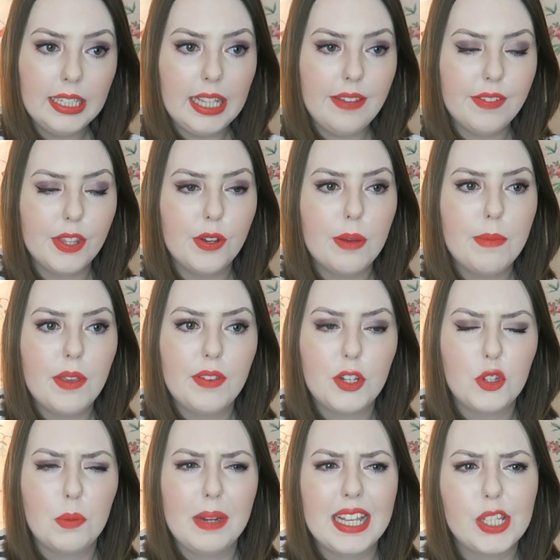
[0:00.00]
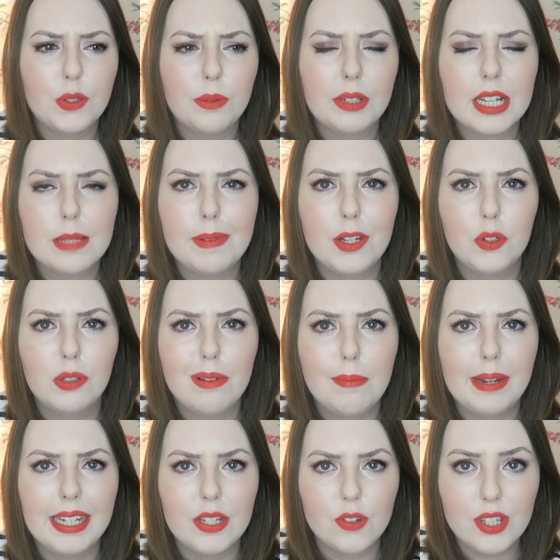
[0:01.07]
even though I'm moving to a place where I'm going to spend all of my
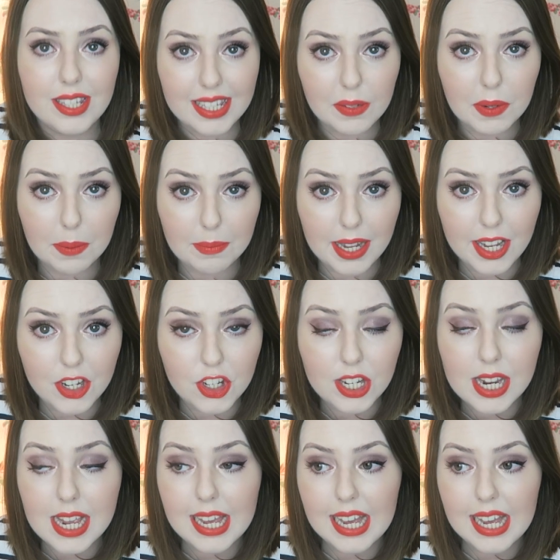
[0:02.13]
money on Disney World merch.